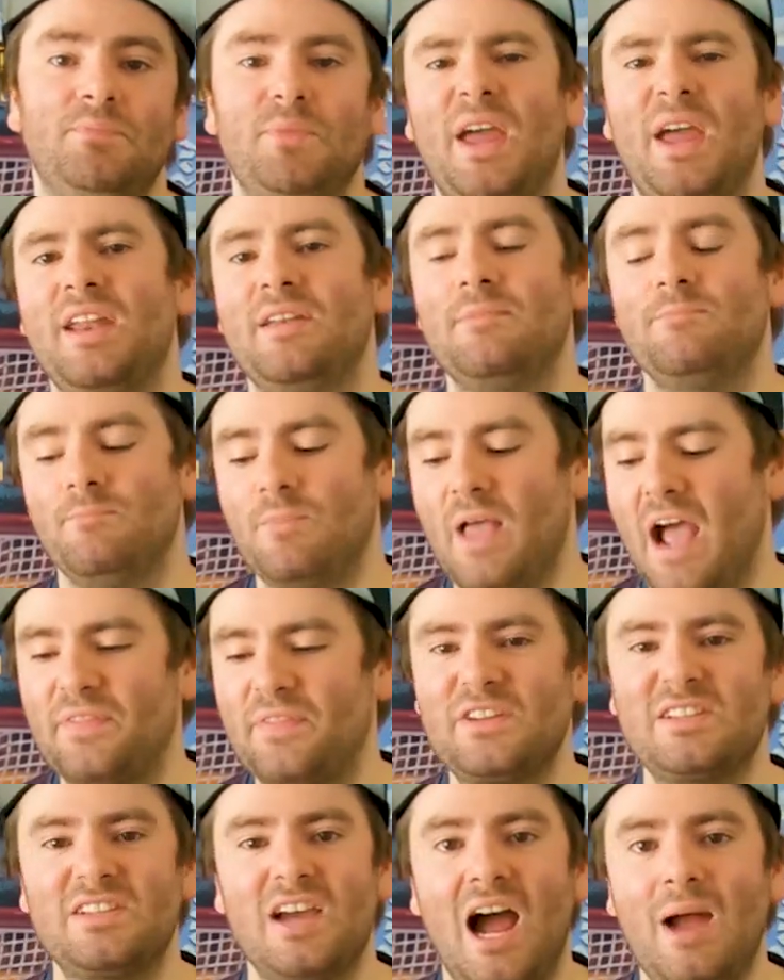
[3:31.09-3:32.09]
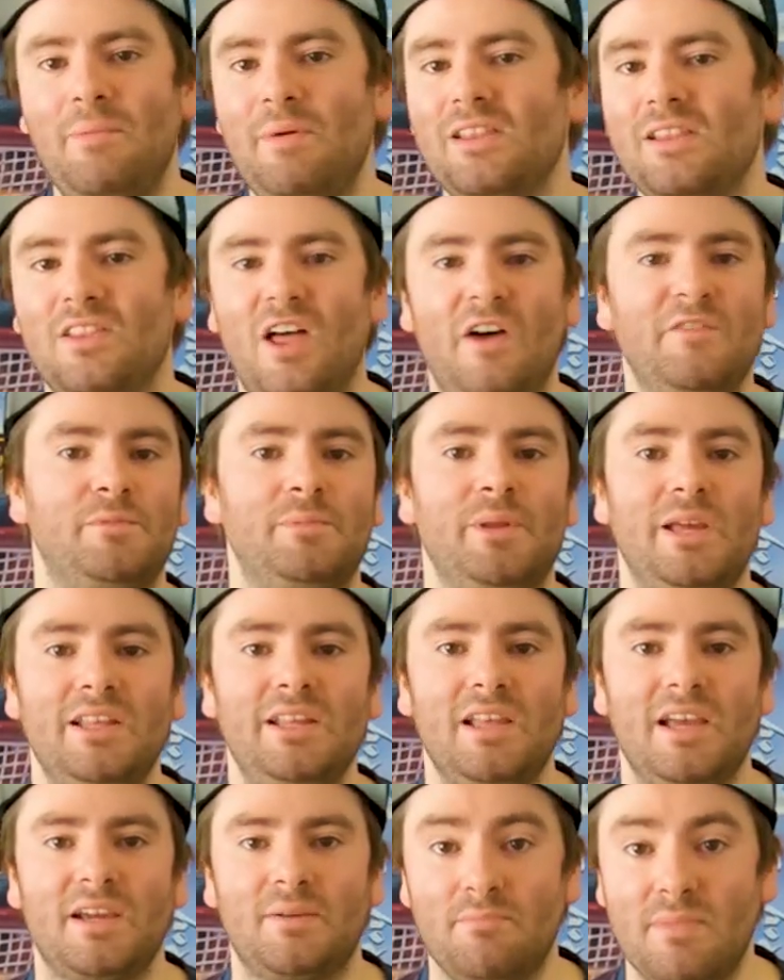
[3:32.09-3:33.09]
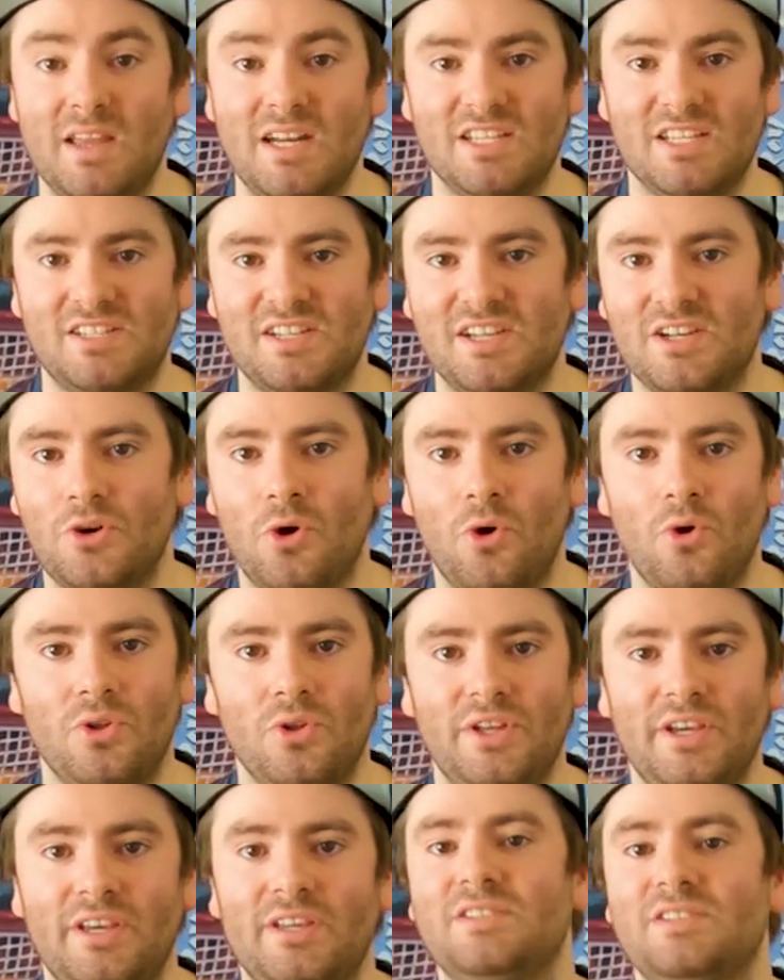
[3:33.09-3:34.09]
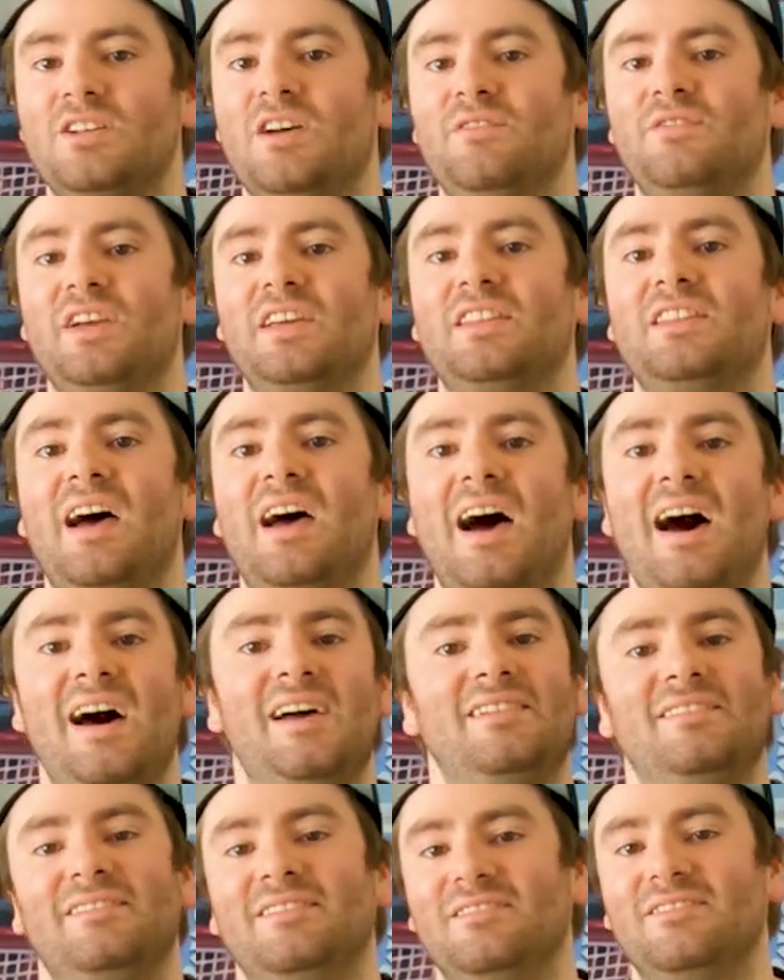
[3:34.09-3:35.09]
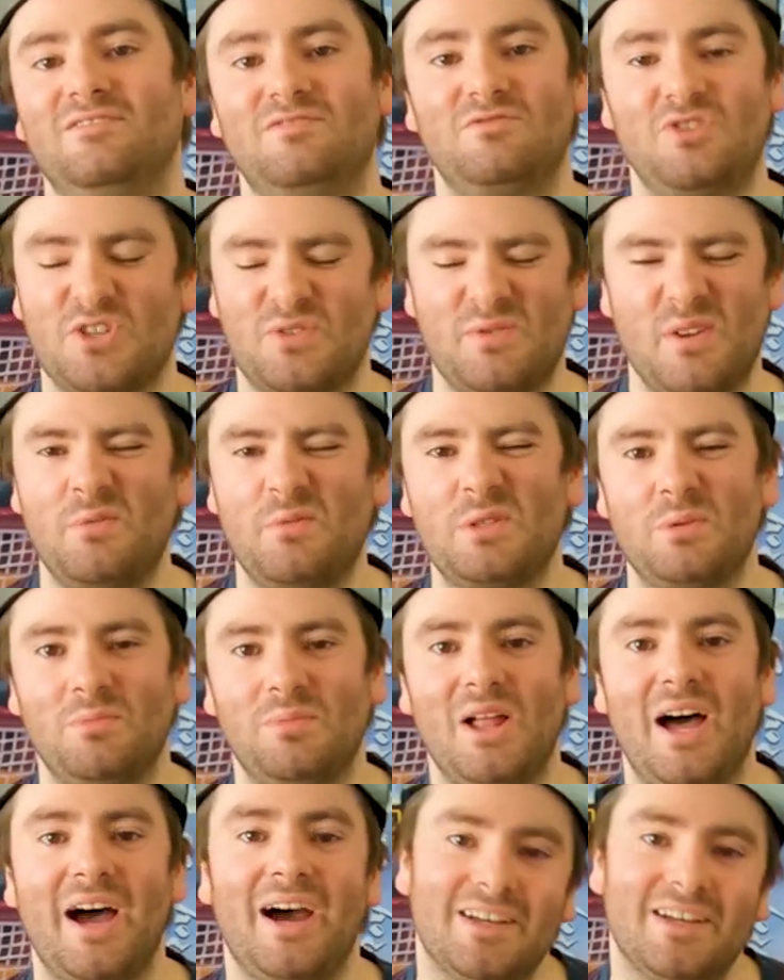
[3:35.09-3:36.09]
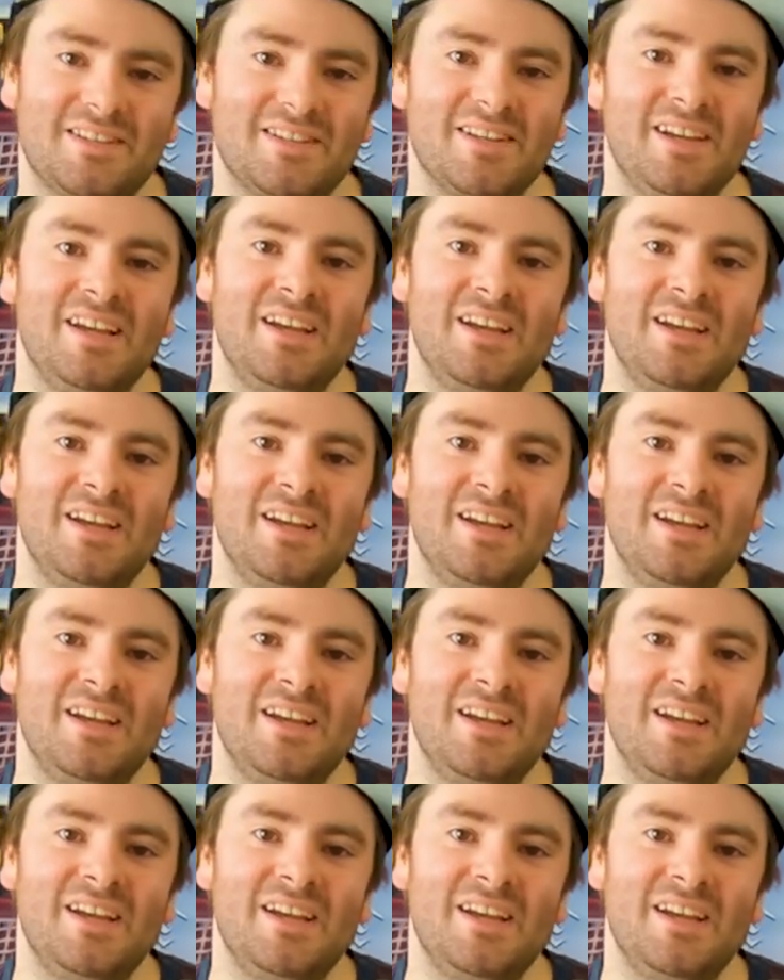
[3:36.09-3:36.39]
and at the time I loved playing mini stick goalie and stuff like that, and just, it was a blast.